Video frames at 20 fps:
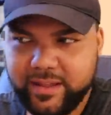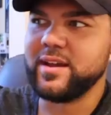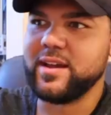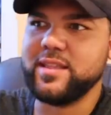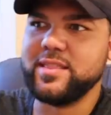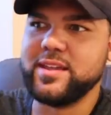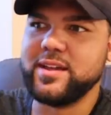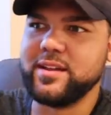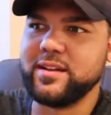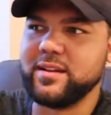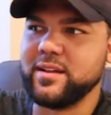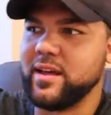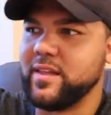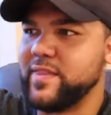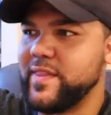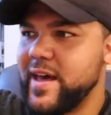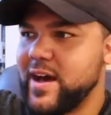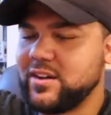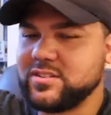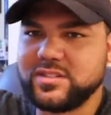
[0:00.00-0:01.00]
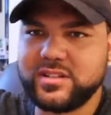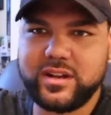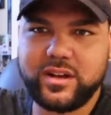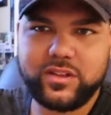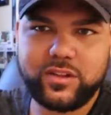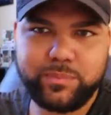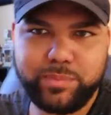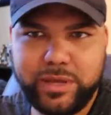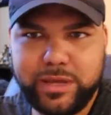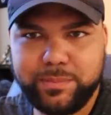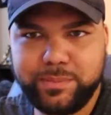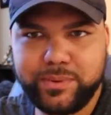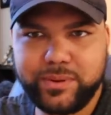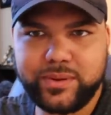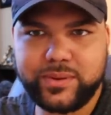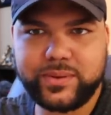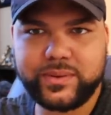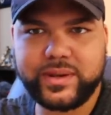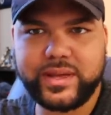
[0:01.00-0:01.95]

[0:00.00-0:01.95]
and then 1,000 other people,